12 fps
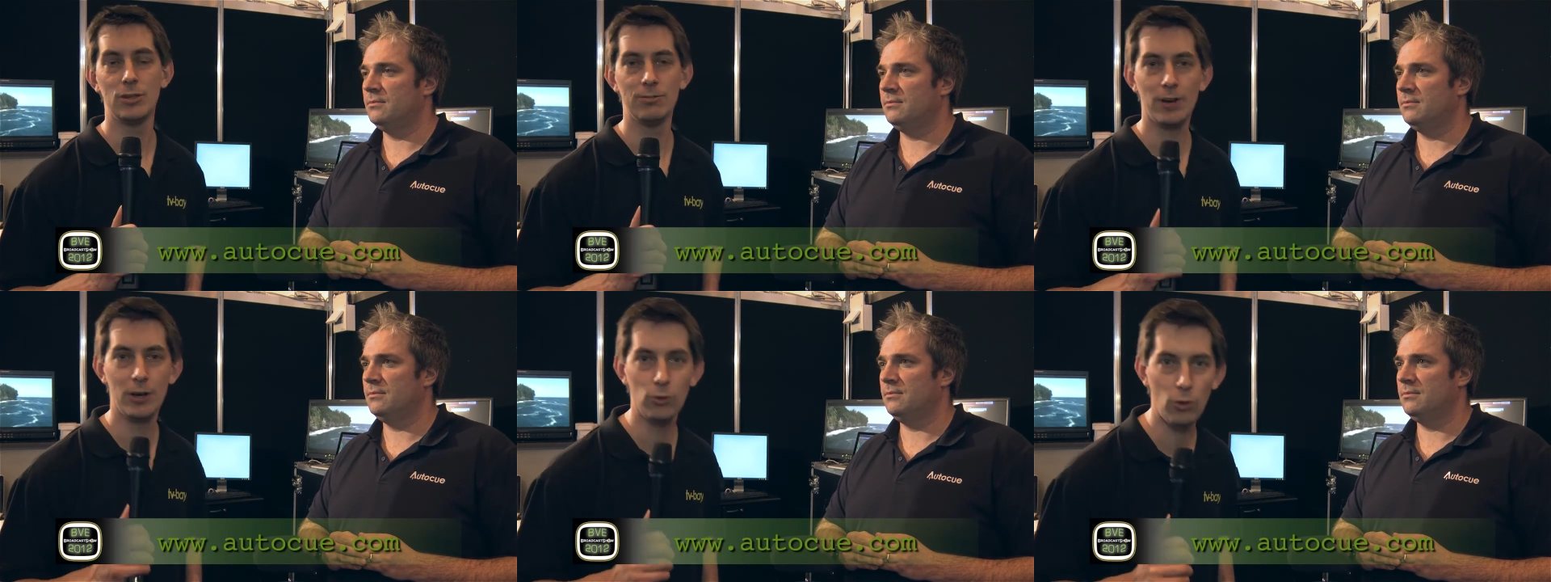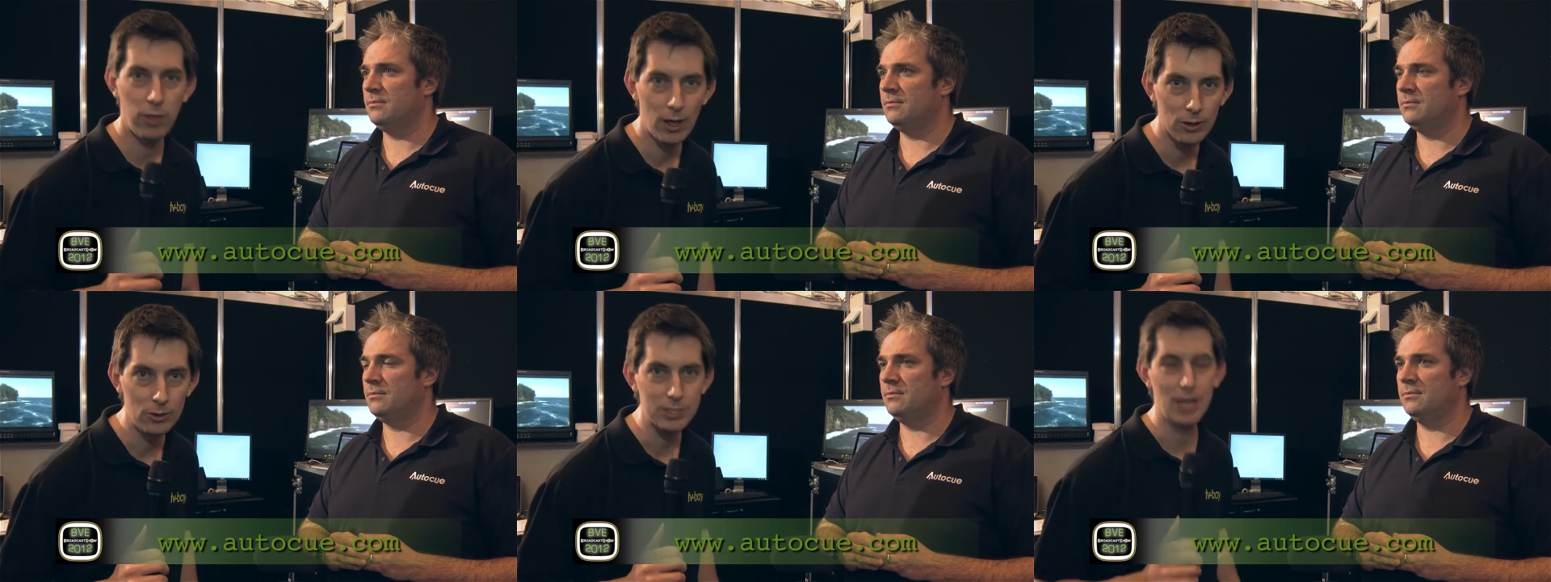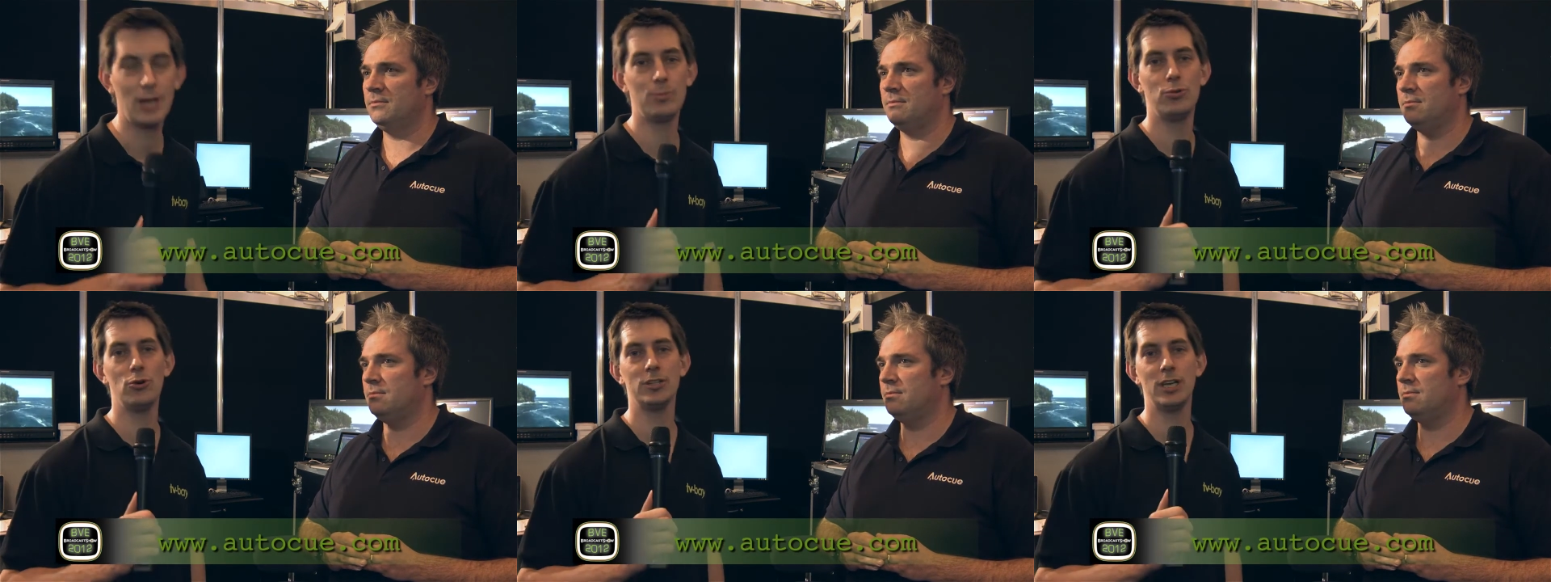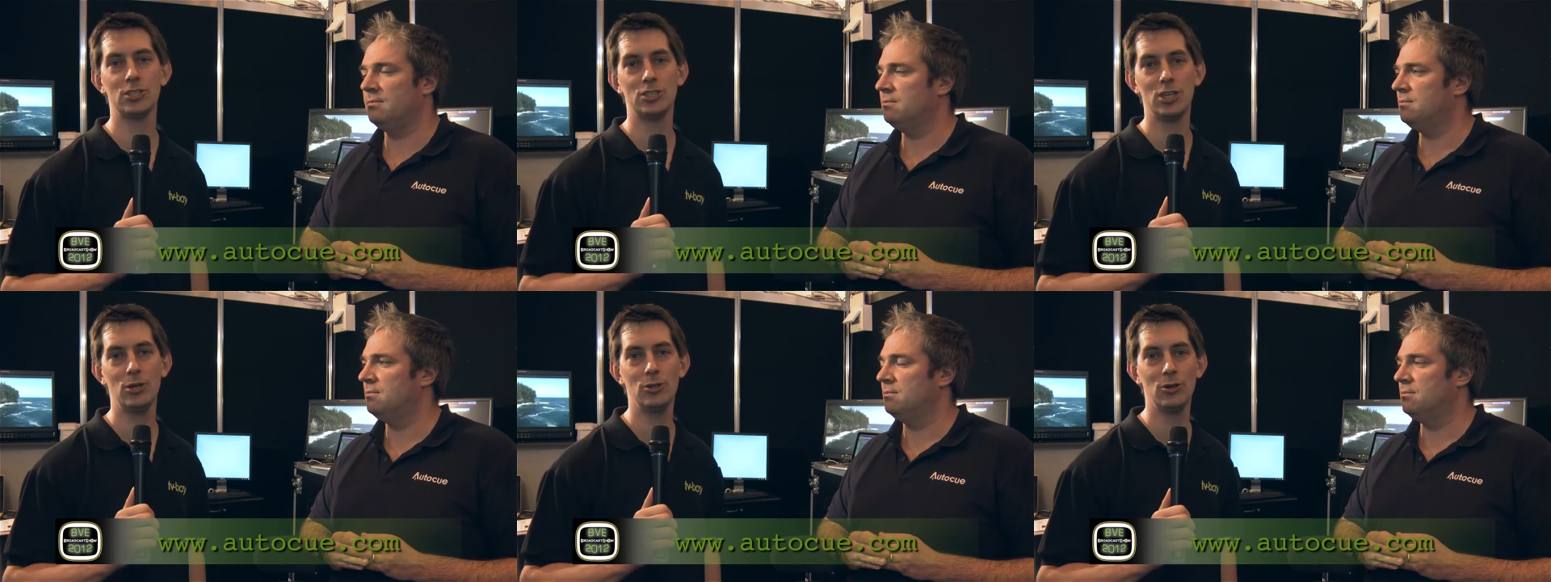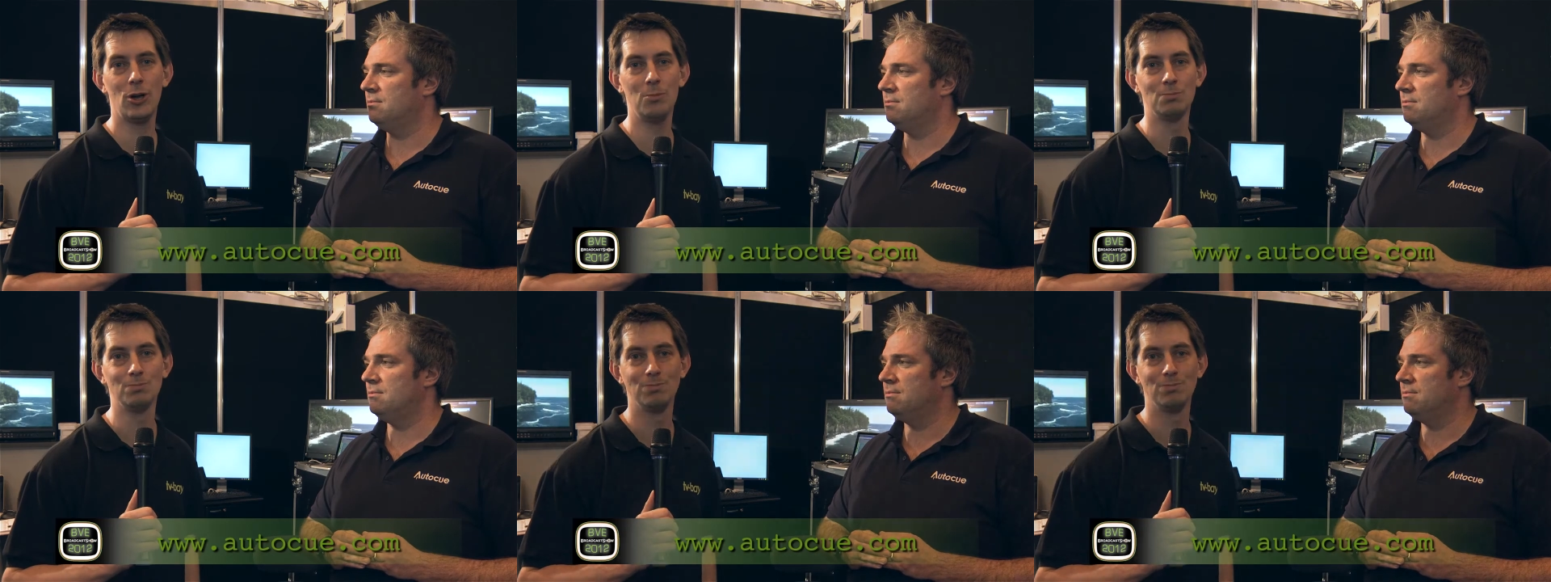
Speaker 1: You can find all those at broadcastshow.com.